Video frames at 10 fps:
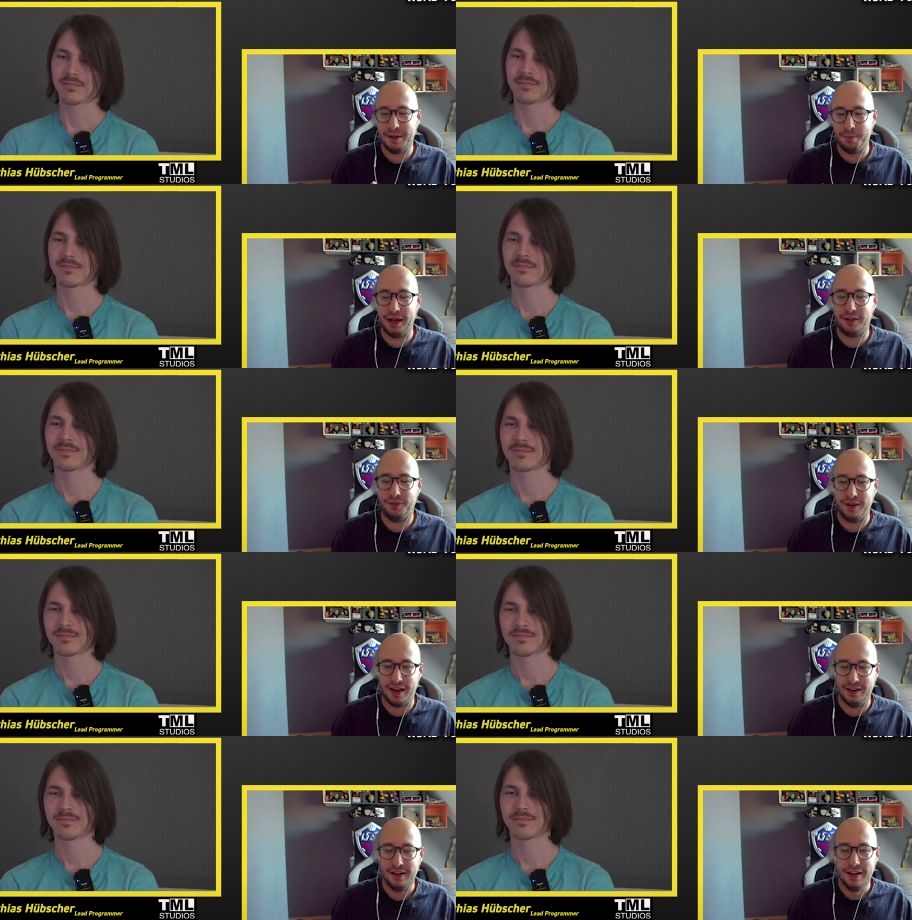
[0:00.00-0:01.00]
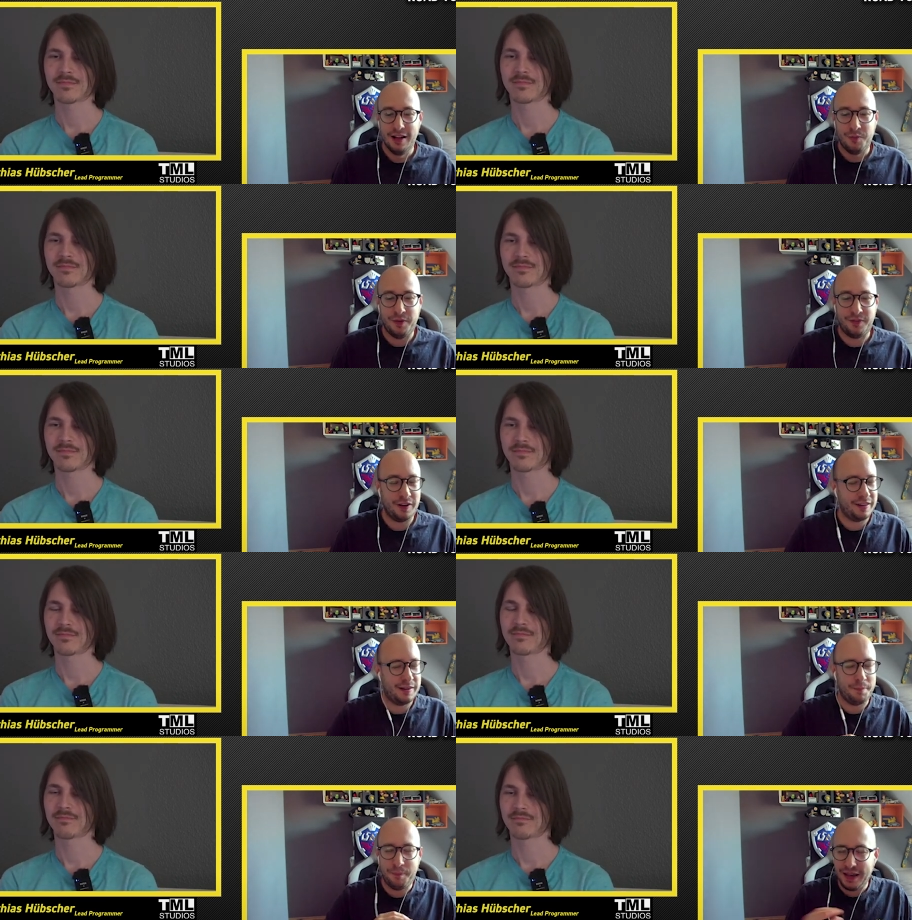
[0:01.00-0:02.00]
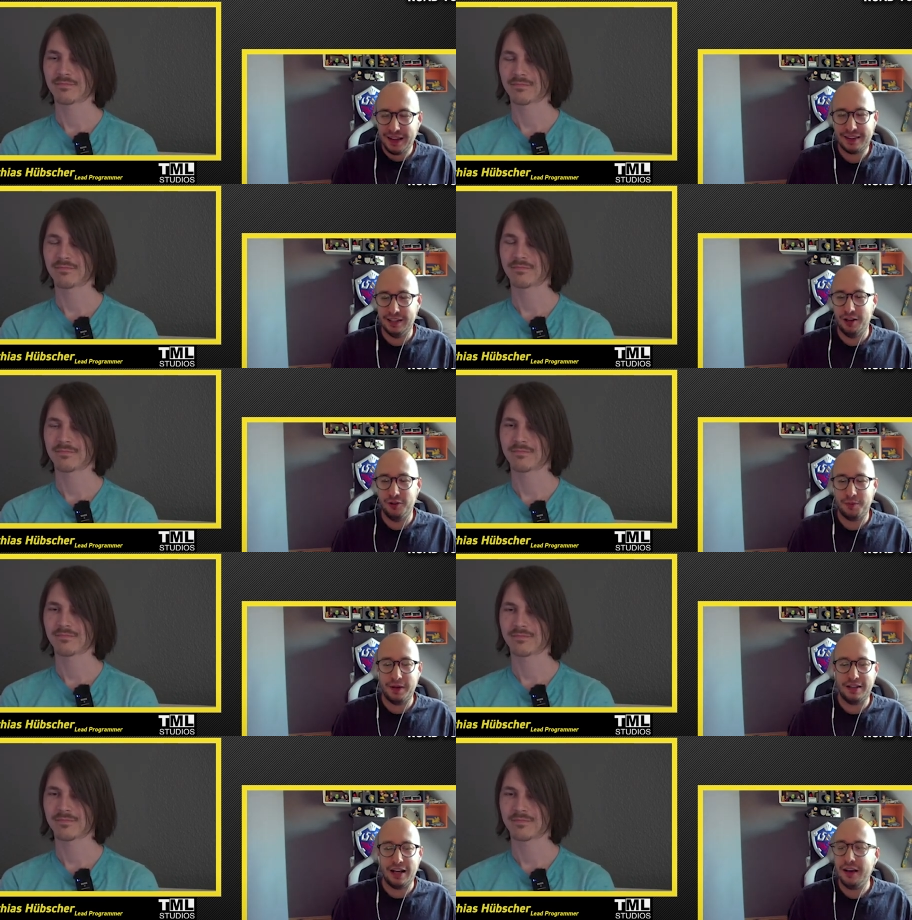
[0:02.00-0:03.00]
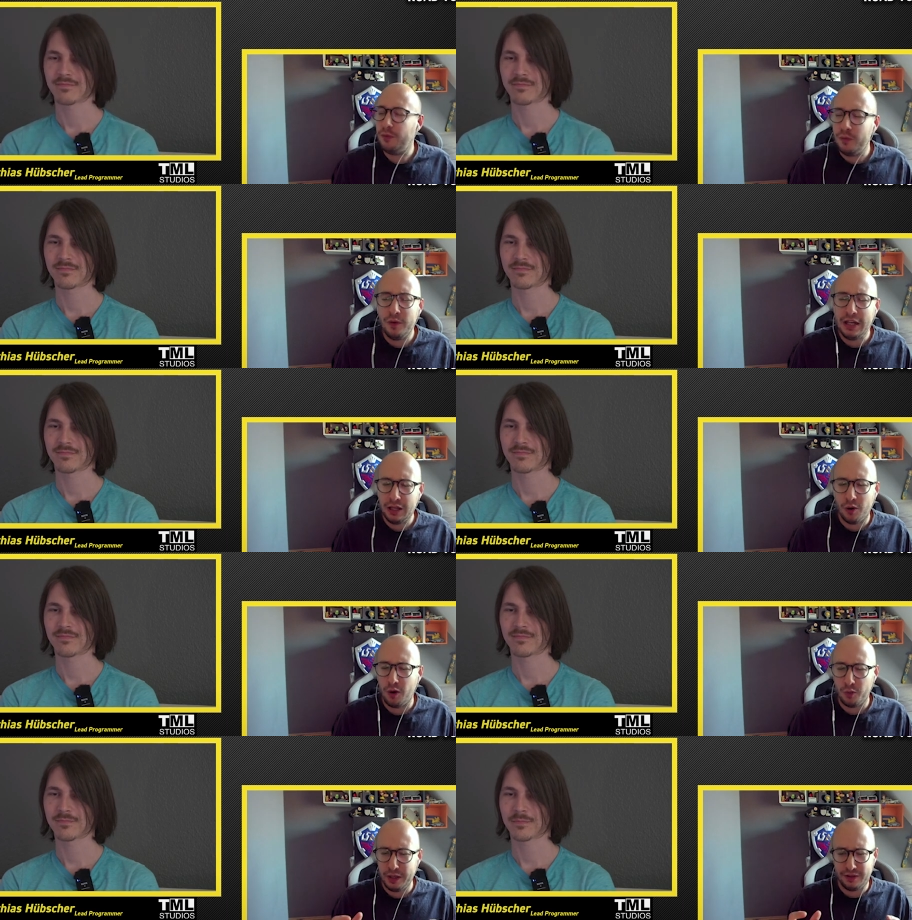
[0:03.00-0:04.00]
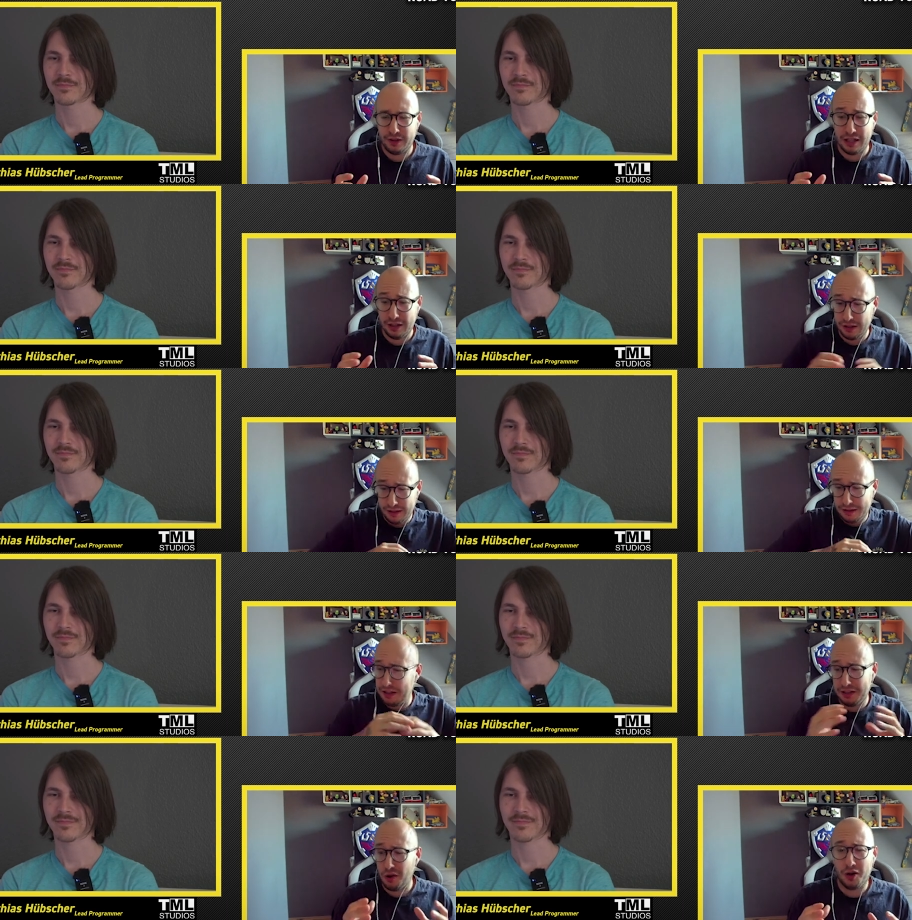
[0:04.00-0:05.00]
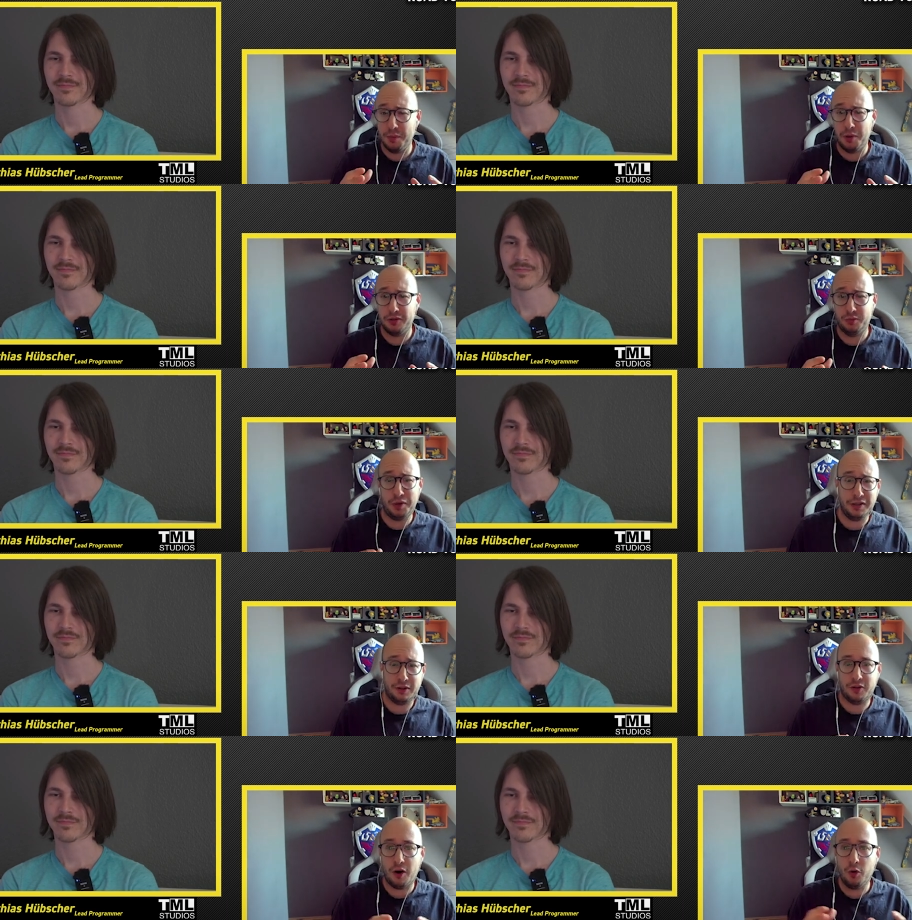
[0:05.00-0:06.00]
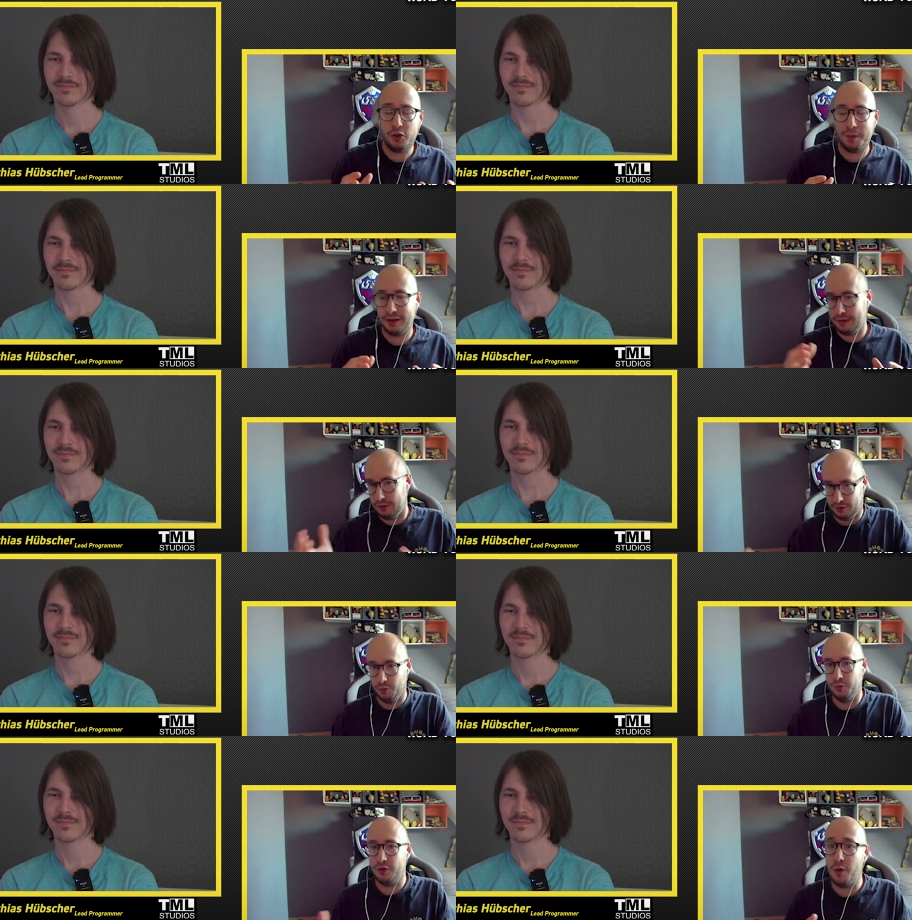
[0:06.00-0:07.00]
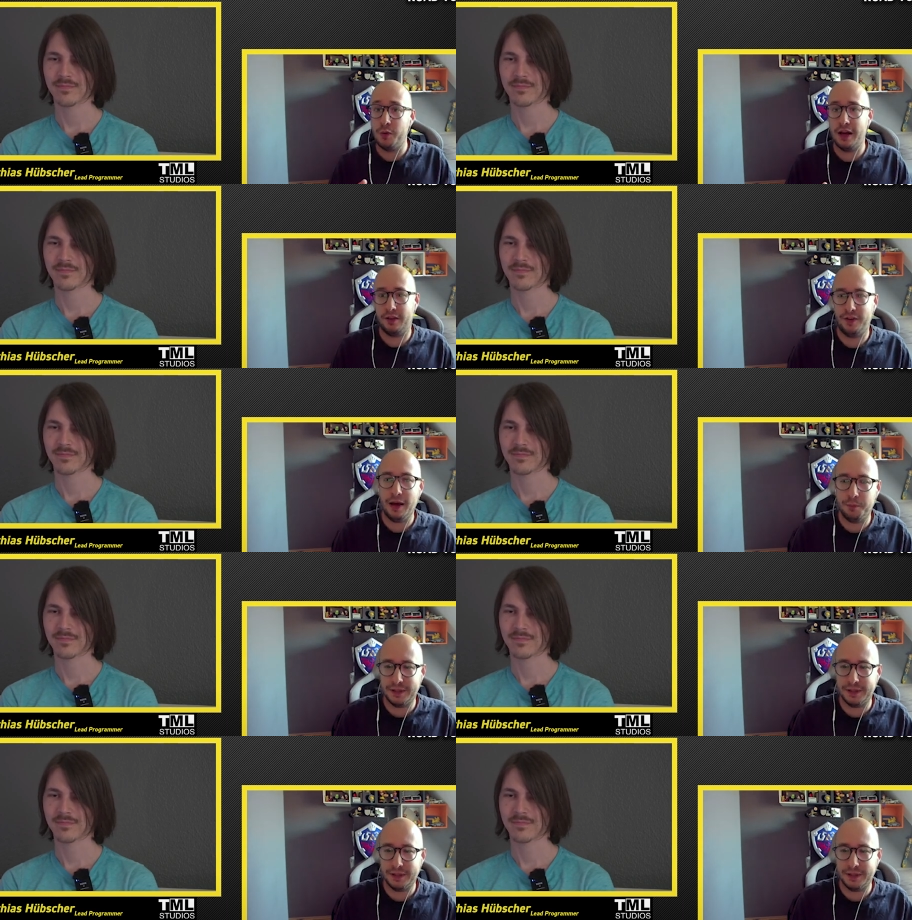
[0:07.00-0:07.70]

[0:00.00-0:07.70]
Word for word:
Speaker 1: Bus fan. We've got the biggest announcement. I recall we did talk about once Coach Bus, so known as Fernbus